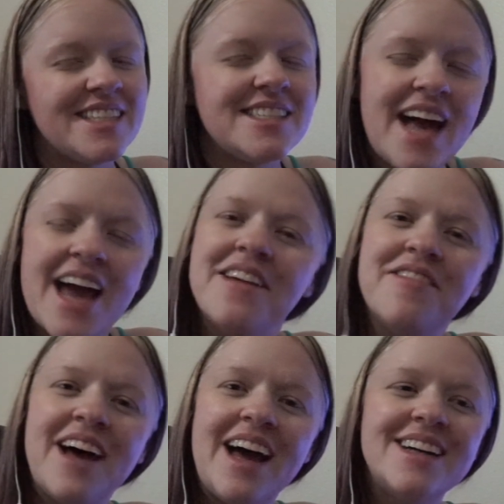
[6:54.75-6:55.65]
side
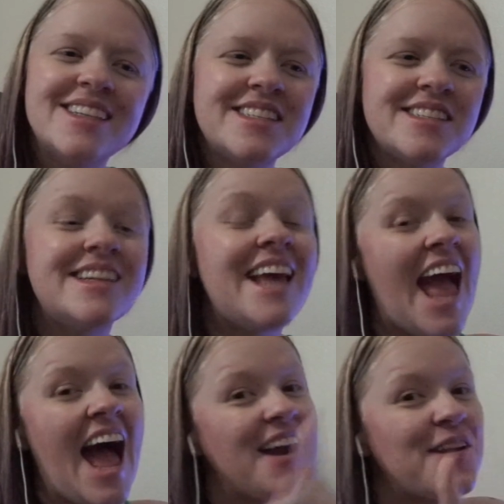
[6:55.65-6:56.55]
effects,
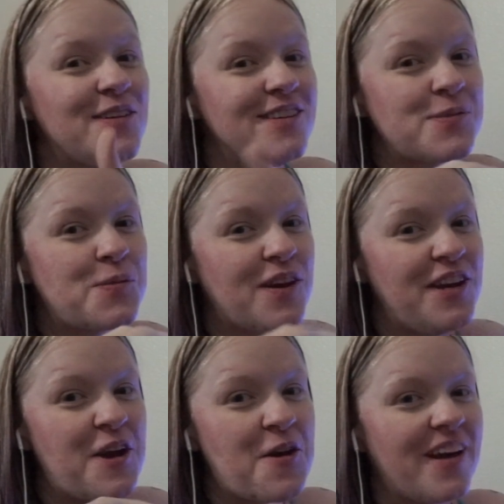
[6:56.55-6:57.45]
candles will
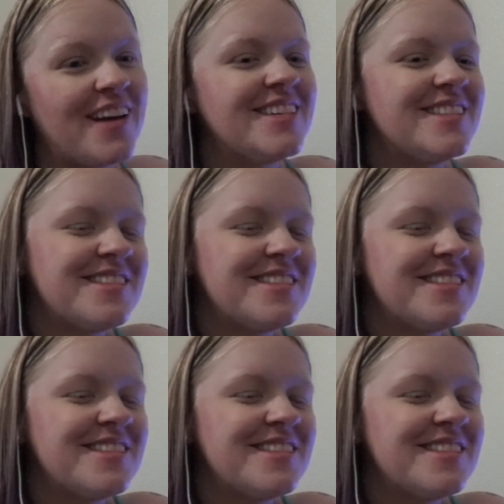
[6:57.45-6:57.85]
cure it.